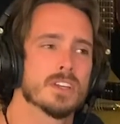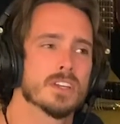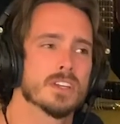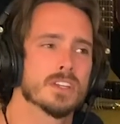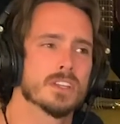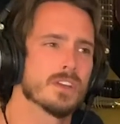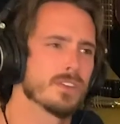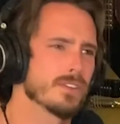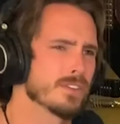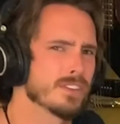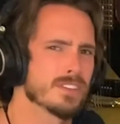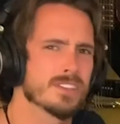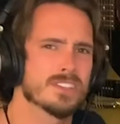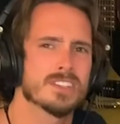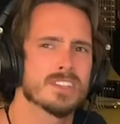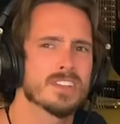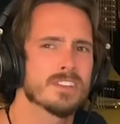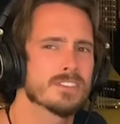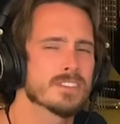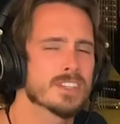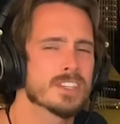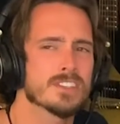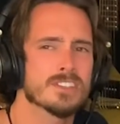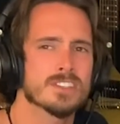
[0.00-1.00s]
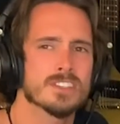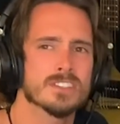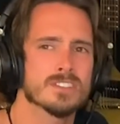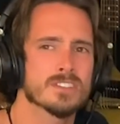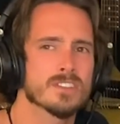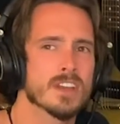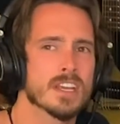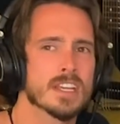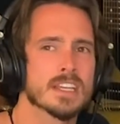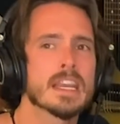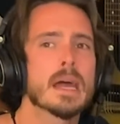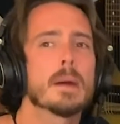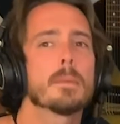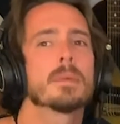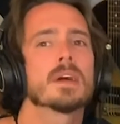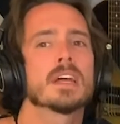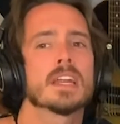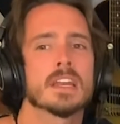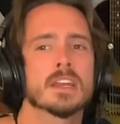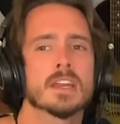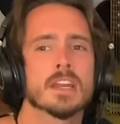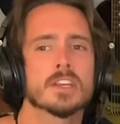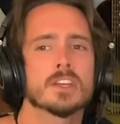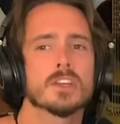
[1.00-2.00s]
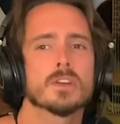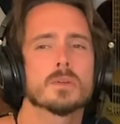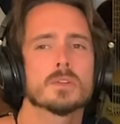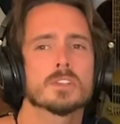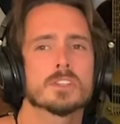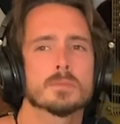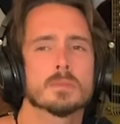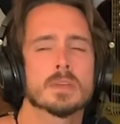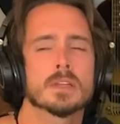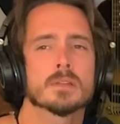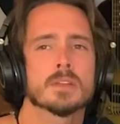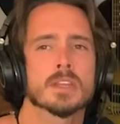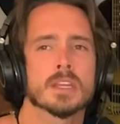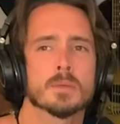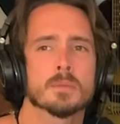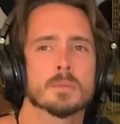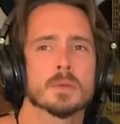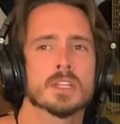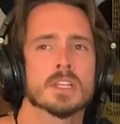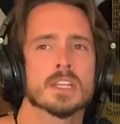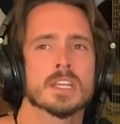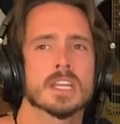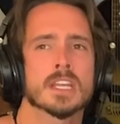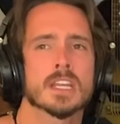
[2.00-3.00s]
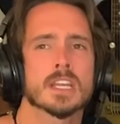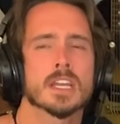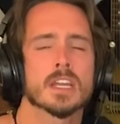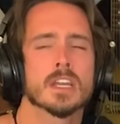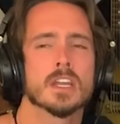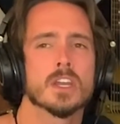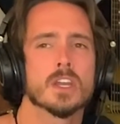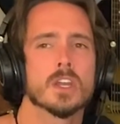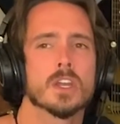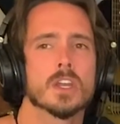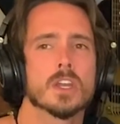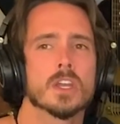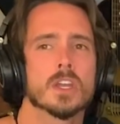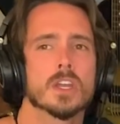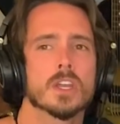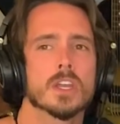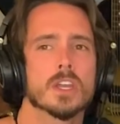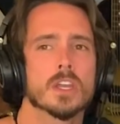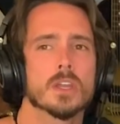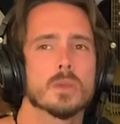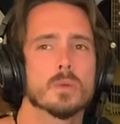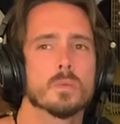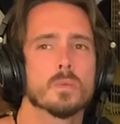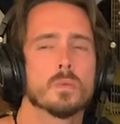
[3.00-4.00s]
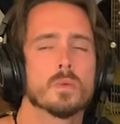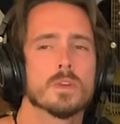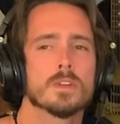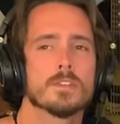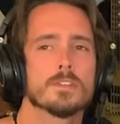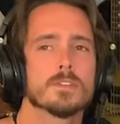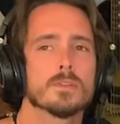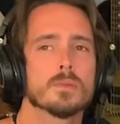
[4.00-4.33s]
No, that shit's great. Yeah, and I know what you mean. Like, but like, where